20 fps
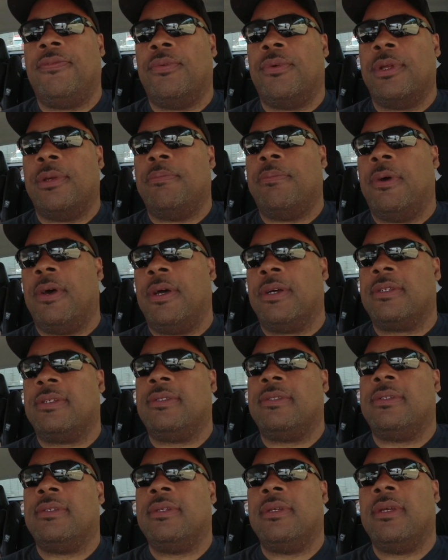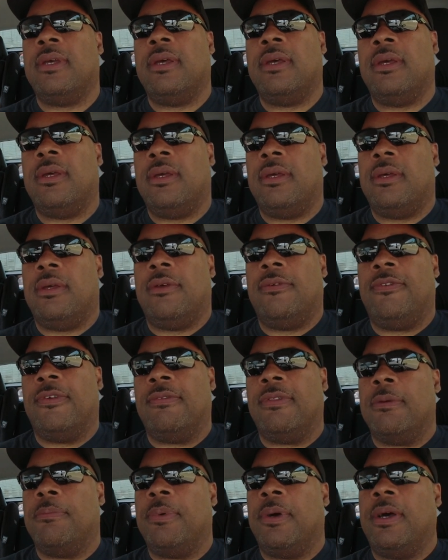40 bucks,
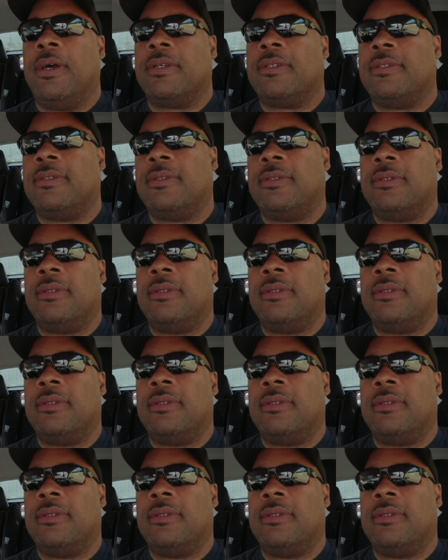50 bucks.